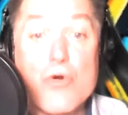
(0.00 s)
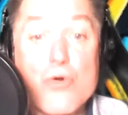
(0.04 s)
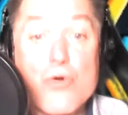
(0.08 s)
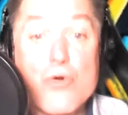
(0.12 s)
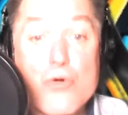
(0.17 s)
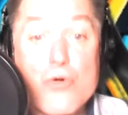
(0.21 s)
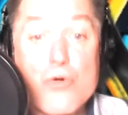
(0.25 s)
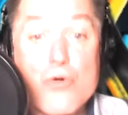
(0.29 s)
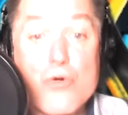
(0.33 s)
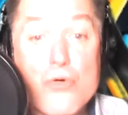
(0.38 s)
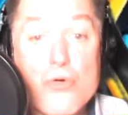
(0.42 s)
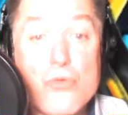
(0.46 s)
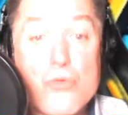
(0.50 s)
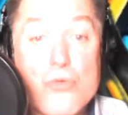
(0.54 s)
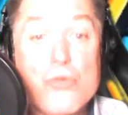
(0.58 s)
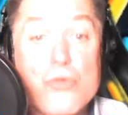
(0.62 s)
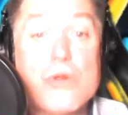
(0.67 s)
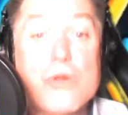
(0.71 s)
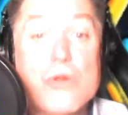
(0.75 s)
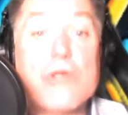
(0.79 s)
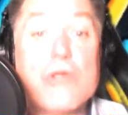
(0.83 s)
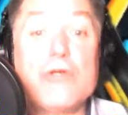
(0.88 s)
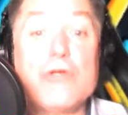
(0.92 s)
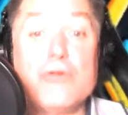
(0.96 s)
who
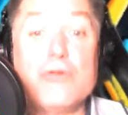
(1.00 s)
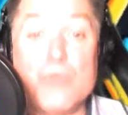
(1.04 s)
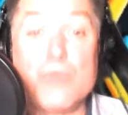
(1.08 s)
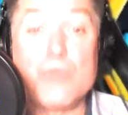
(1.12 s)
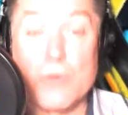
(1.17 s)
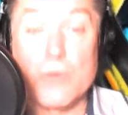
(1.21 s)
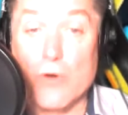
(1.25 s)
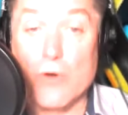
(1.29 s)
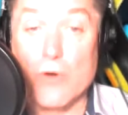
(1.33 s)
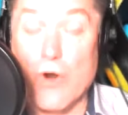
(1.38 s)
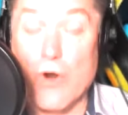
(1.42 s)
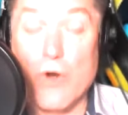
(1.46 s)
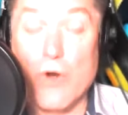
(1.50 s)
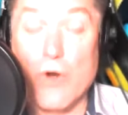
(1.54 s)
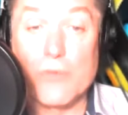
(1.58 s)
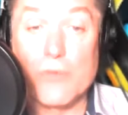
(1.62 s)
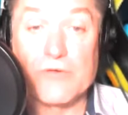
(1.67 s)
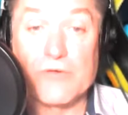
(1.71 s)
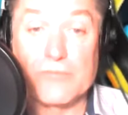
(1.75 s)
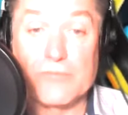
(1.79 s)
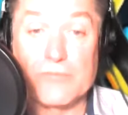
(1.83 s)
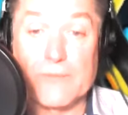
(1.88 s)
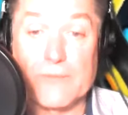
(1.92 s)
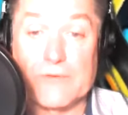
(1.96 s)
you were
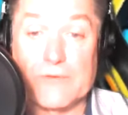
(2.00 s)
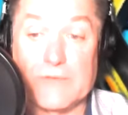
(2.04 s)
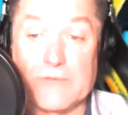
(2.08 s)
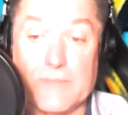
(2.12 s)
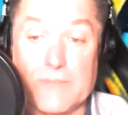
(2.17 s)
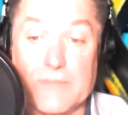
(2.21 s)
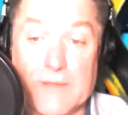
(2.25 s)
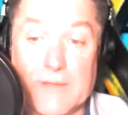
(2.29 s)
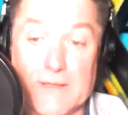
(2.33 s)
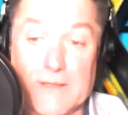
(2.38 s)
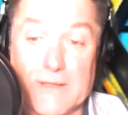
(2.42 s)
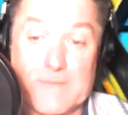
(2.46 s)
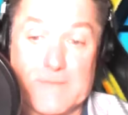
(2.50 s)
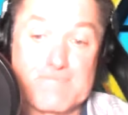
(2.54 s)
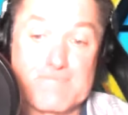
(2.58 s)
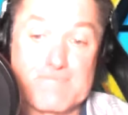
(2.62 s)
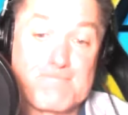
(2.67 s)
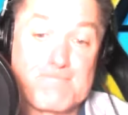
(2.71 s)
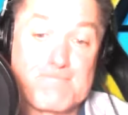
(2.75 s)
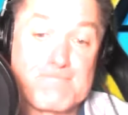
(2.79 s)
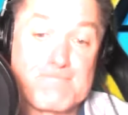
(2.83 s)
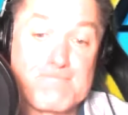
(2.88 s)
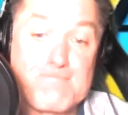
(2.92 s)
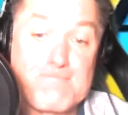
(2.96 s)
always meant to be.
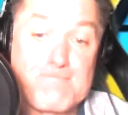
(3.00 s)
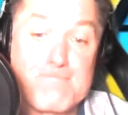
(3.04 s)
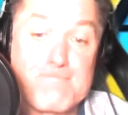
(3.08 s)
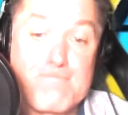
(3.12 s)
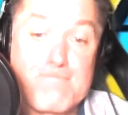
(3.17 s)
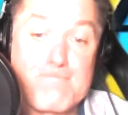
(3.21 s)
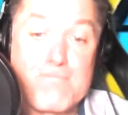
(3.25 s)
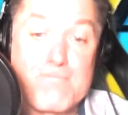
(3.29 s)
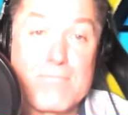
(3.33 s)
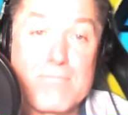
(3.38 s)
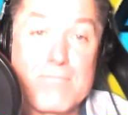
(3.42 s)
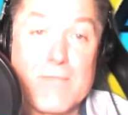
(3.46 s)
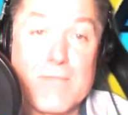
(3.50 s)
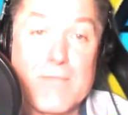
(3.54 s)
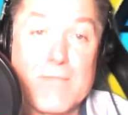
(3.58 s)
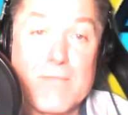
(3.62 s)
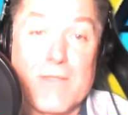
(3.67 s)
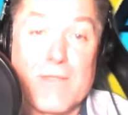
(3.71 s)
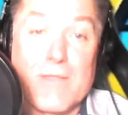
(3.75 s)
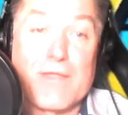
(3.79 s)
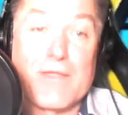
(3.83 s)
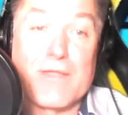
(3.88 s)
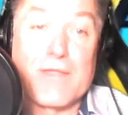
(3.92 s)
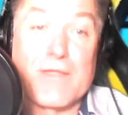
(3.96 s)

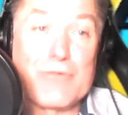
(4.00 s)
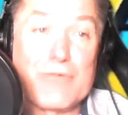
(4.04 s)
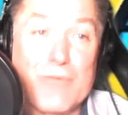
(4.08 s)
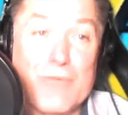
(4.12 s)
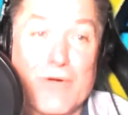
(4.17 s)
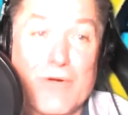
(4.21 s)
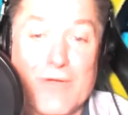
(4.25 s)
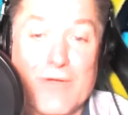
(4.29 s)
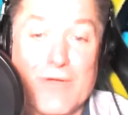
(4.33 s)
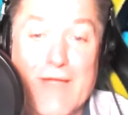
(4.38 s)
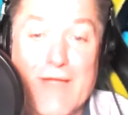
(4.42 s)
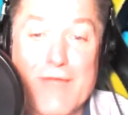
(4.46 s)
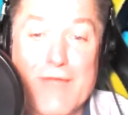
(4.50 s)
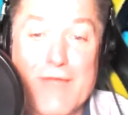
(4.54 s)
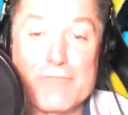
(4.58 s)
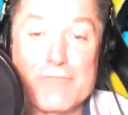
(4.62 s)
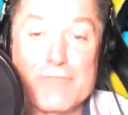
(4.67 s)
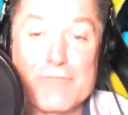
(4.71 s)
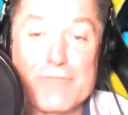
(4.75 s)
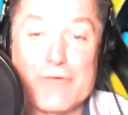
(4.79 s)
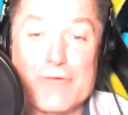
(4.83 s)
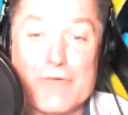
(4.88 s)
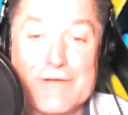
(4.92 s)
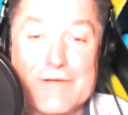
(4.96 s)
Thank you all. Have a
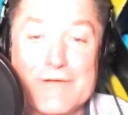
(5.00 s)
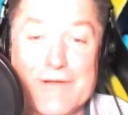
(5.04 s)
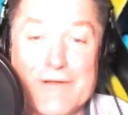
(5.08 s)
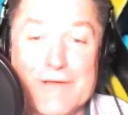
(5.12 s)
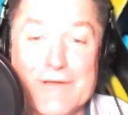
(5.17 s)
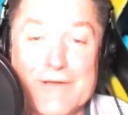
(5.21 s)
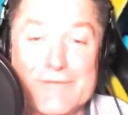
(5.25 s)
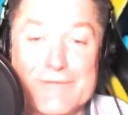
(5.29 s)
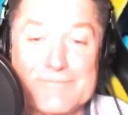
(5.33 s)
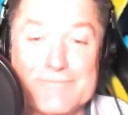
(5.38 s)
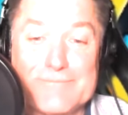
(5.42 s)
great night.